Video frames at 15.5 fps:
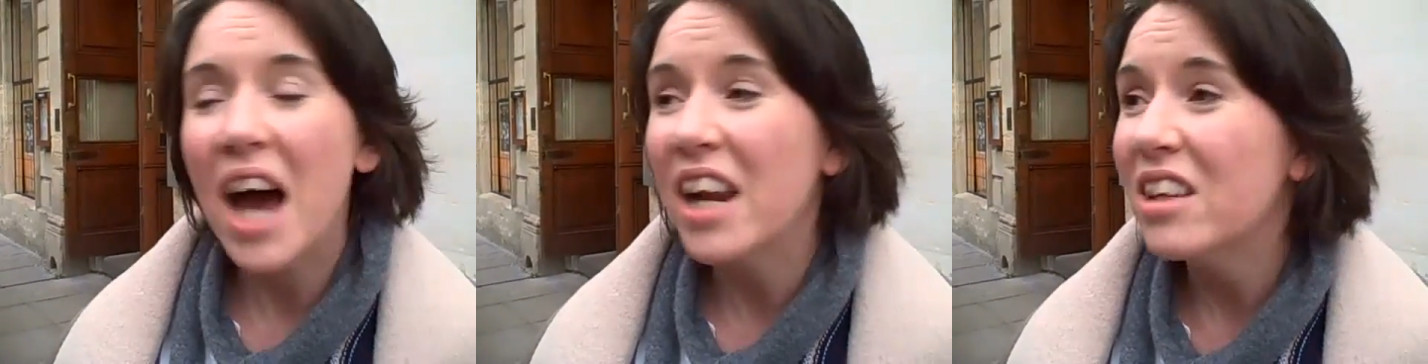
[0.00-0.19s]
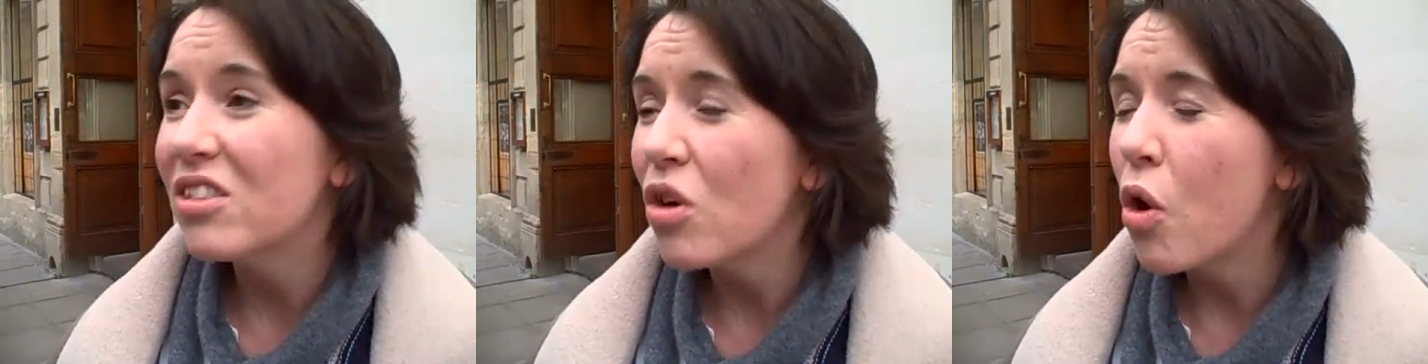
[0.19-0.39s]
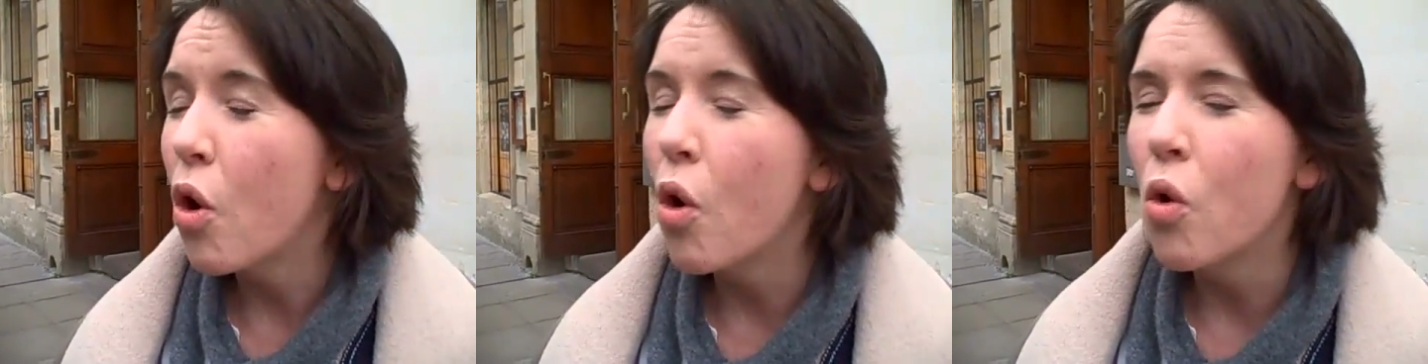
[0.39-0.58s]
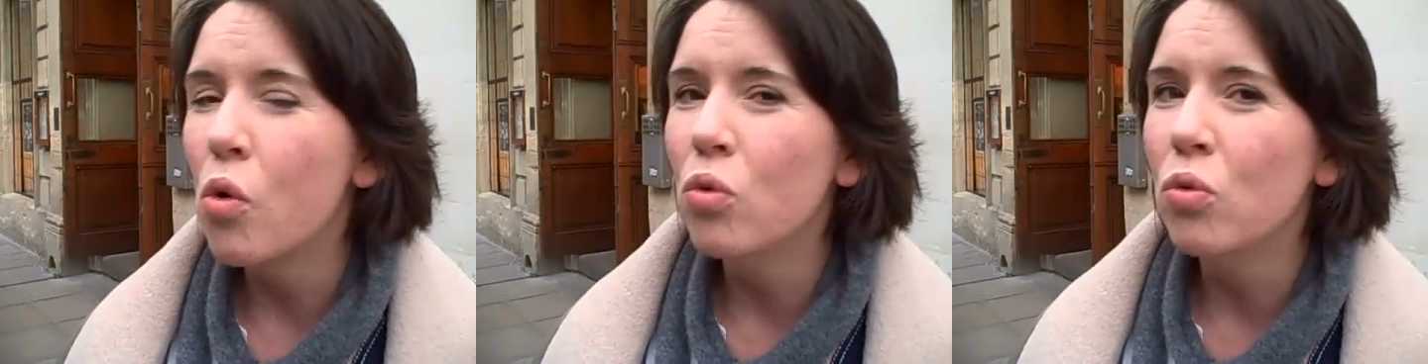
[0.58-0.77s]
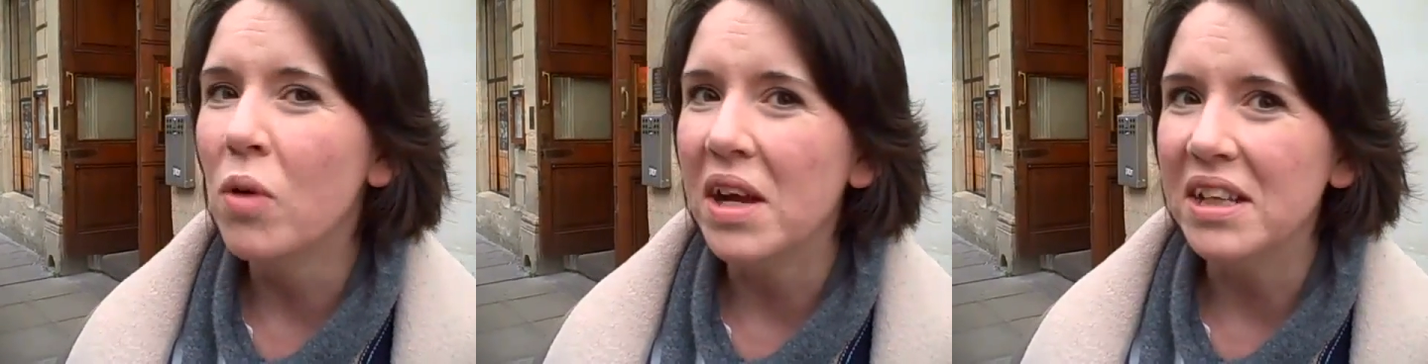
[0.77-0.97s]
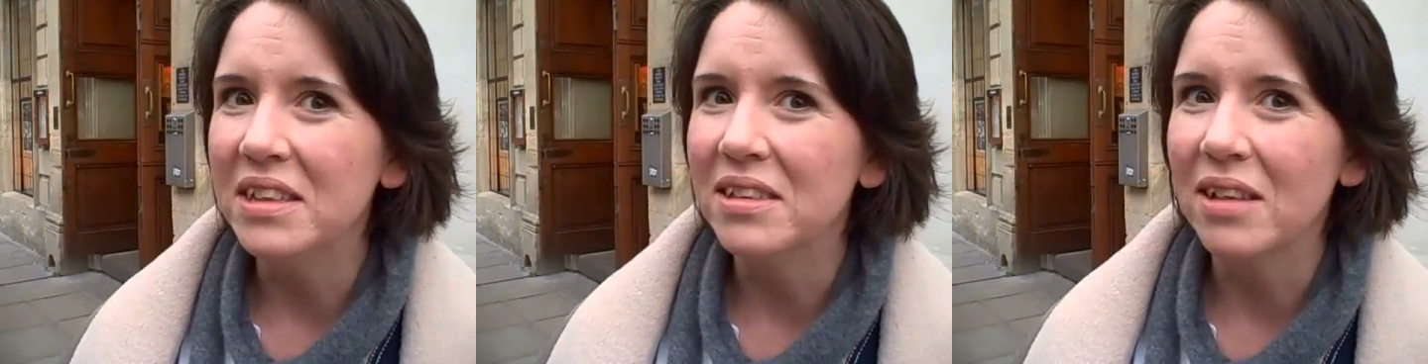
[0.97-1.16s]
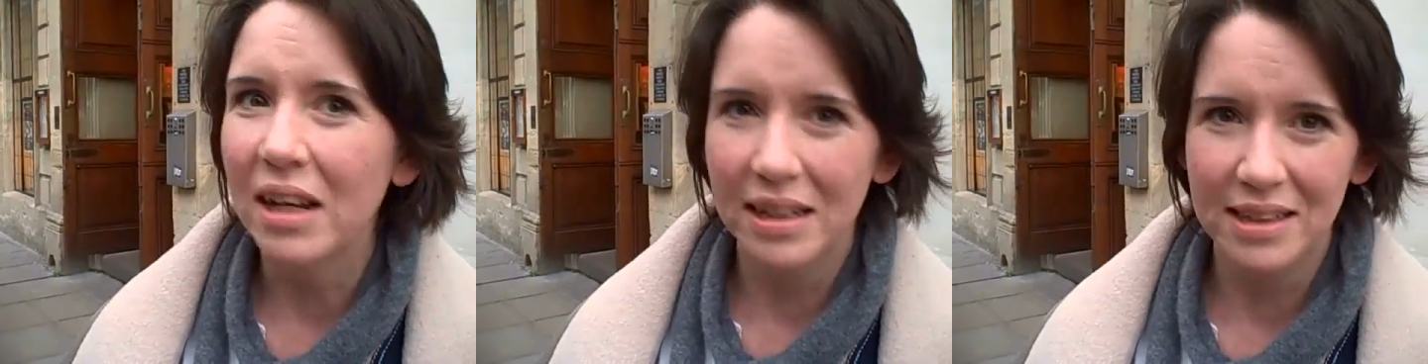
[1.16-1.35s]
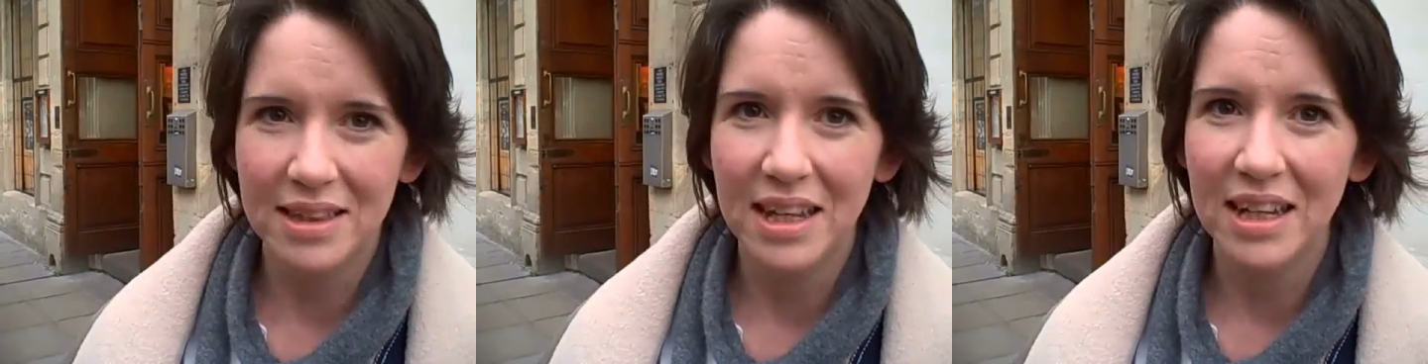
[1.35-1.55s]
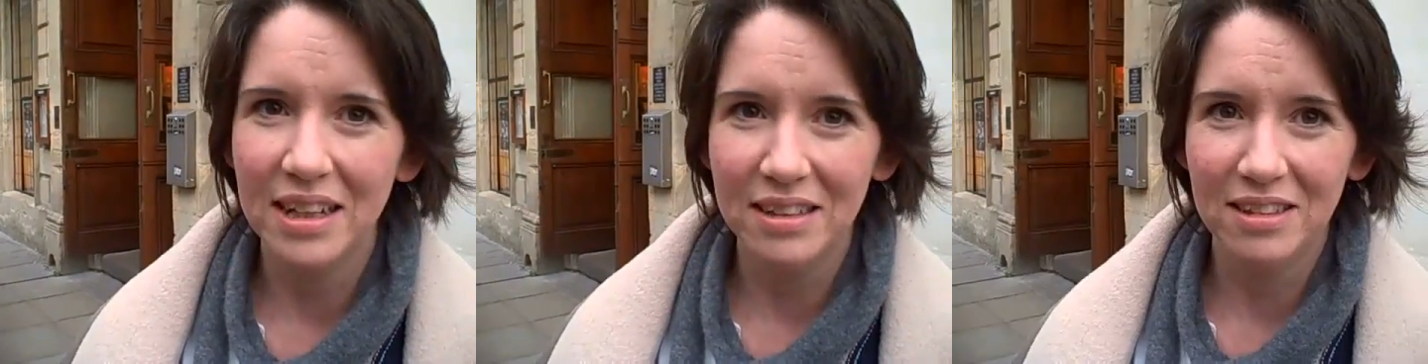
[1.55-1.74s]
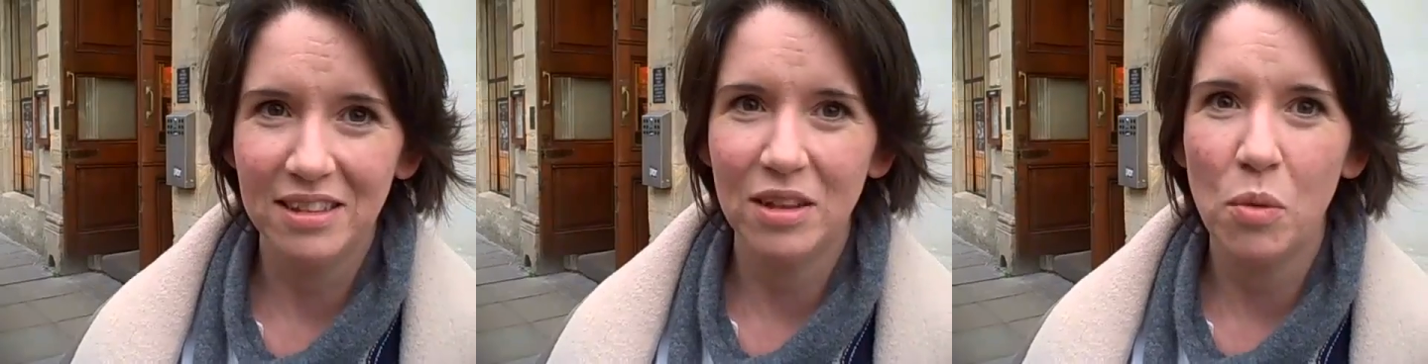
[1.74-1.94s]
And it's always, I
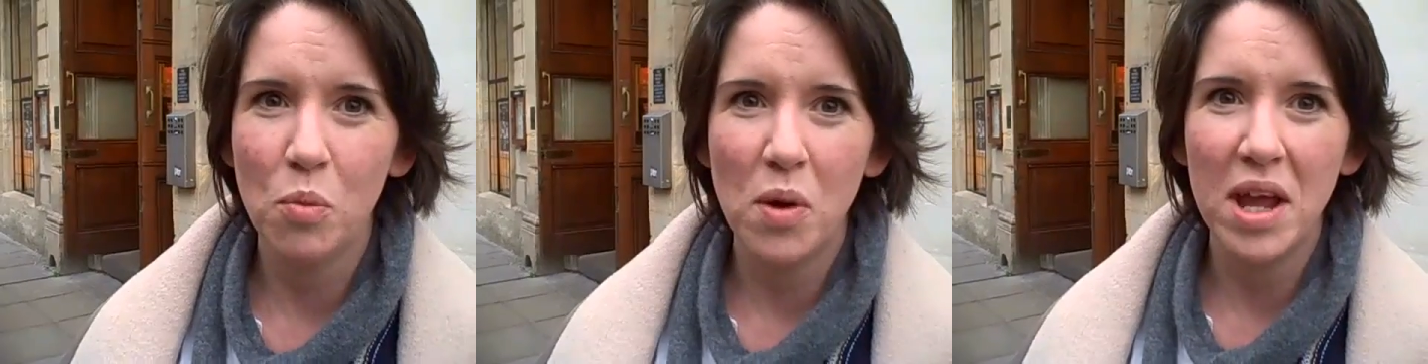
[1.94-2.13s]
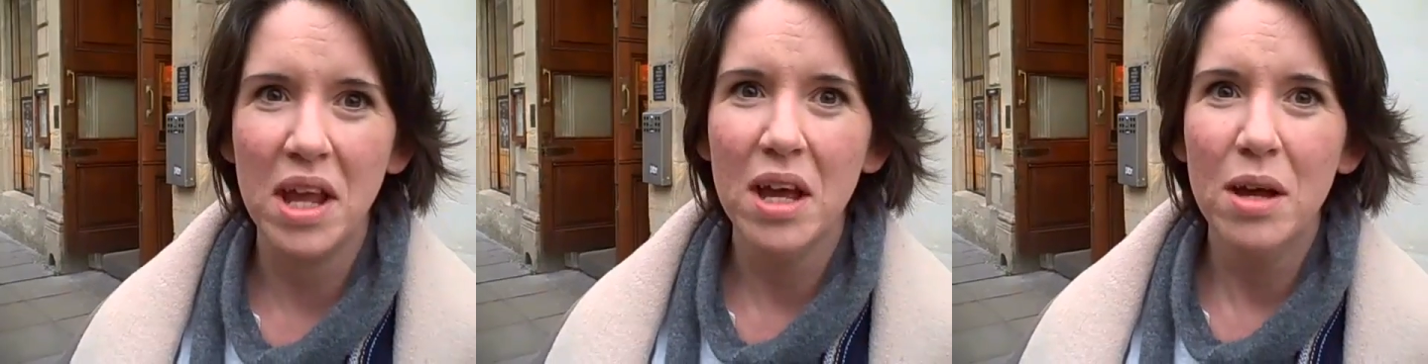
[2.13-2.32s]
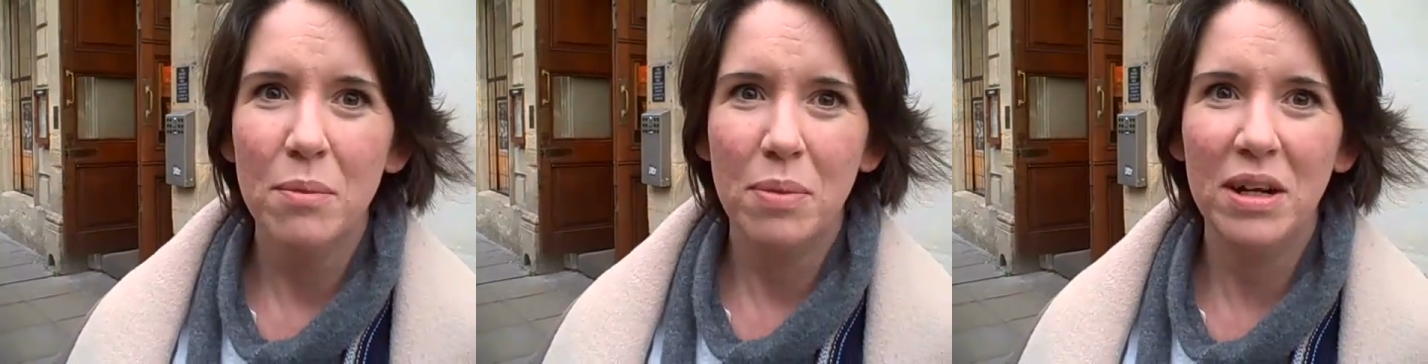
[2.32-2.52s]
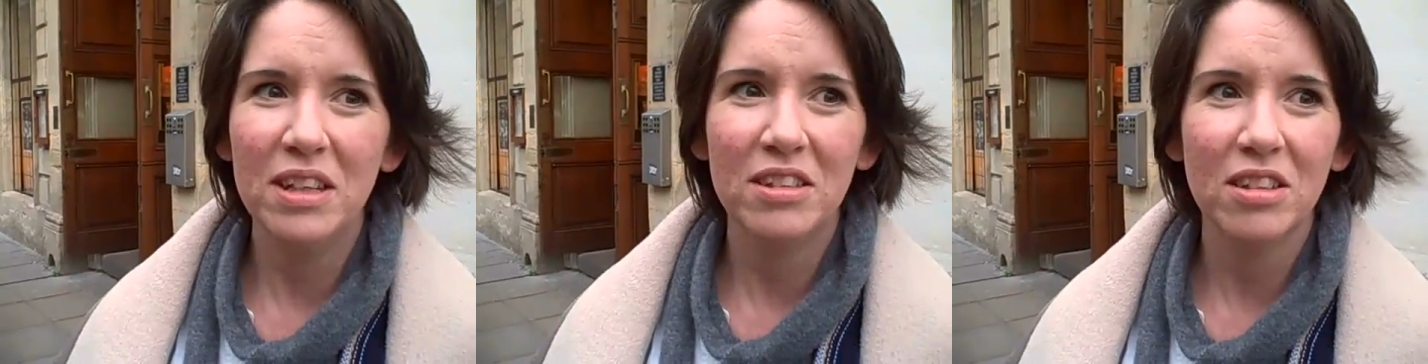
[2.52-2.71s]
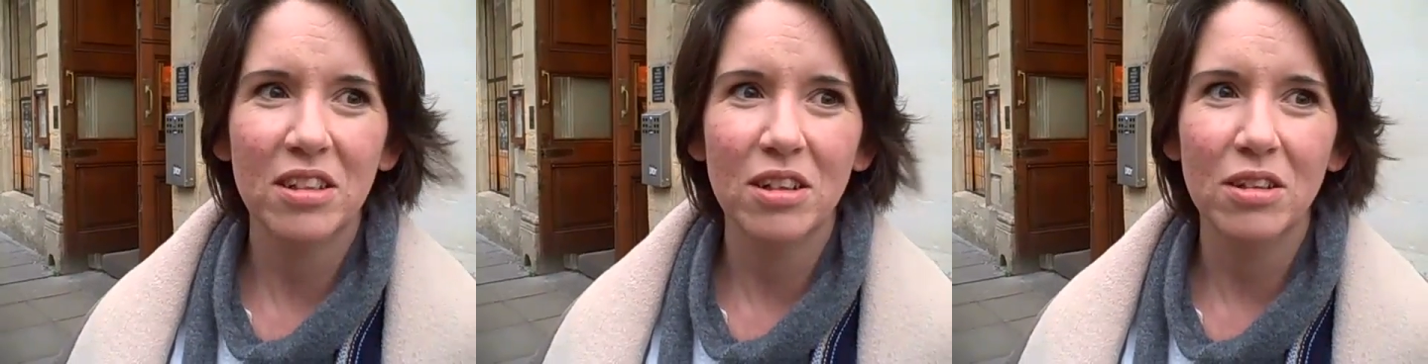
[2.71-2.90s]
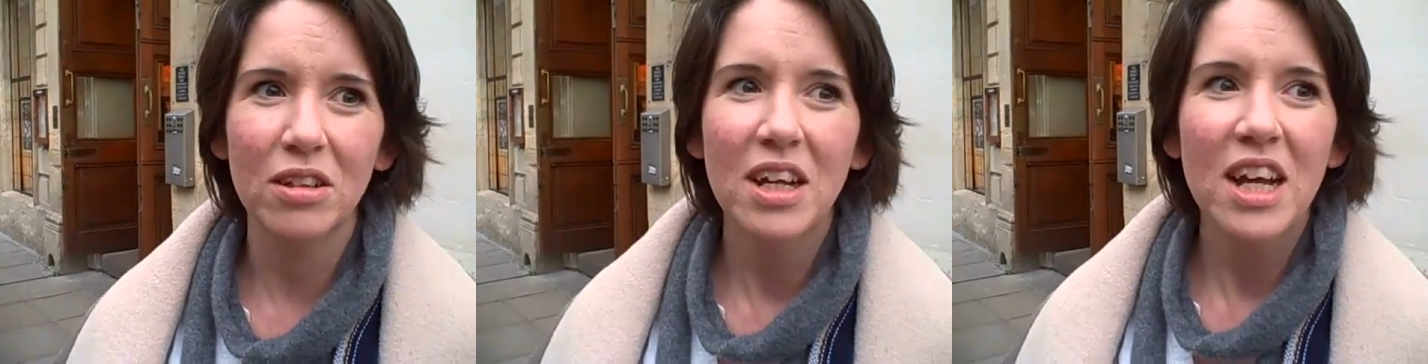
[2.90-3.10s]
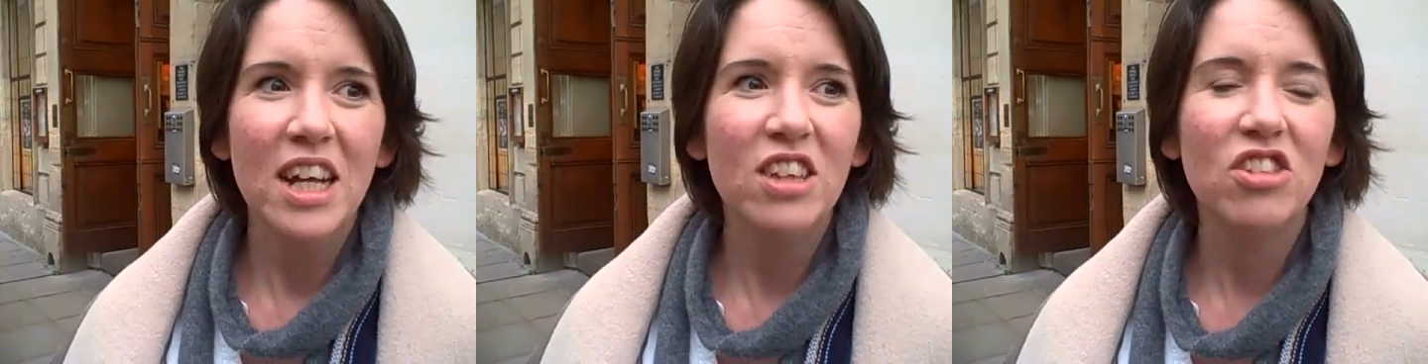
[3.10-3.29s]
think, in some way political.